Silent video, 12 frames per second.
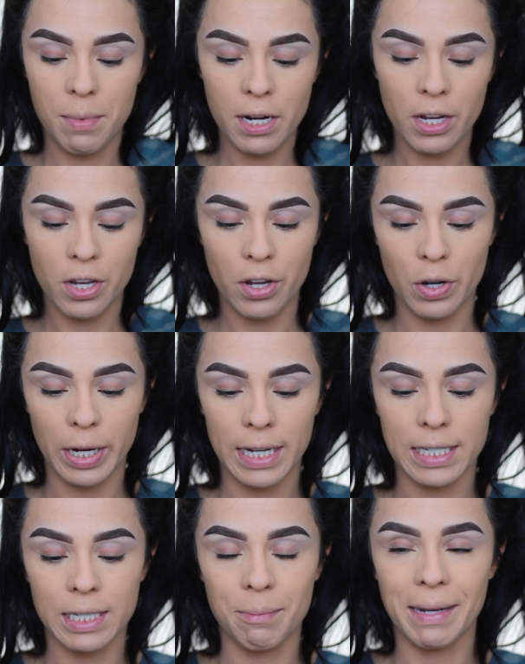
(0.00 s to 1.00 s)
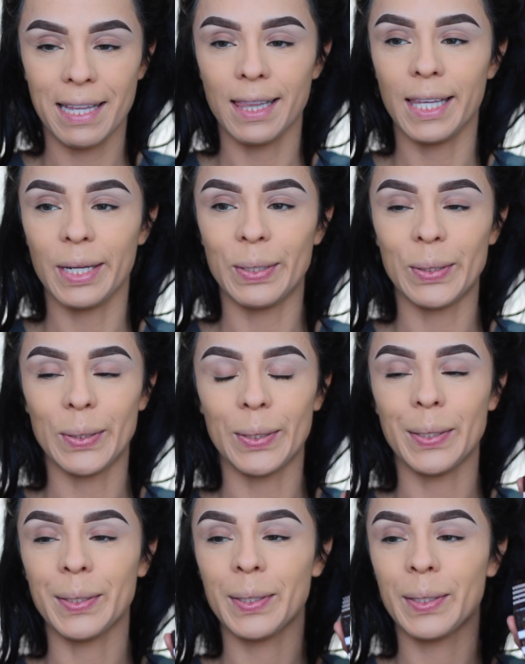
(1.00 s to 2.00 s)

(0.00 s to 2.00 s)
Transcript: I'm gonna go into my little